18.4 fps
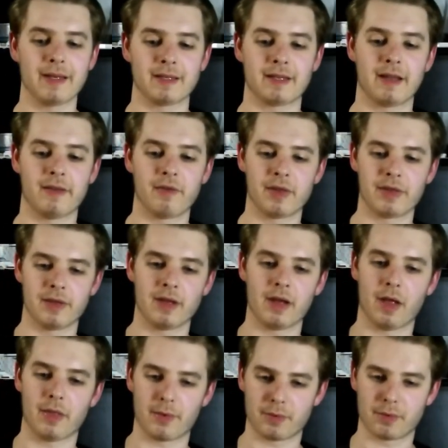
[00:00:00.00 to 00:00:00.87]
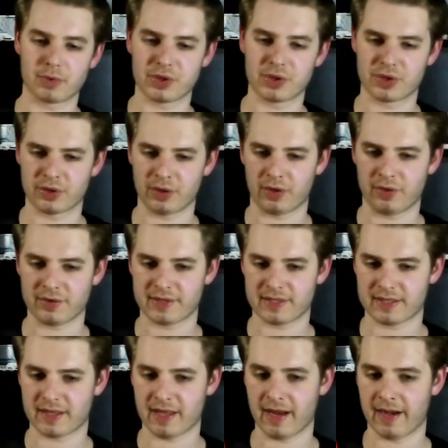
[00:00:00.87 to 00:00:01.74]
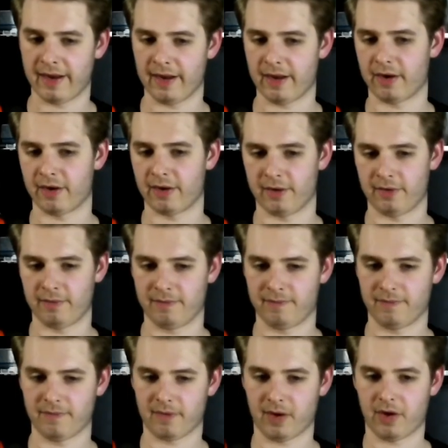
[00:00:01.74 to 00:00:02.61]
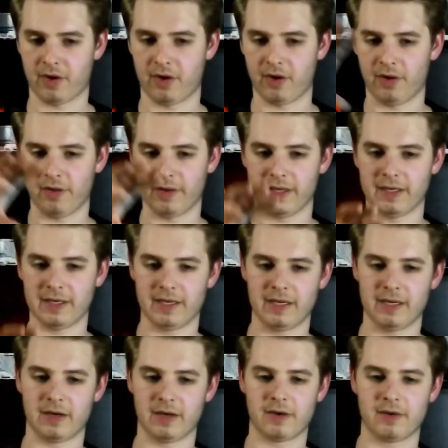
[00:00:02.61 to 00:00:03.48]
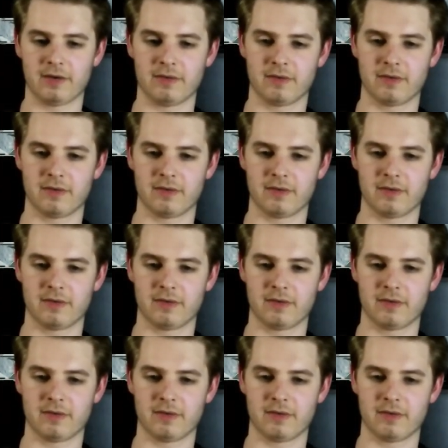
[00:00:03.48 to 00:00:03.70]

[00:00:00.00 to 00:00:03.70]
given the other results that are all in here.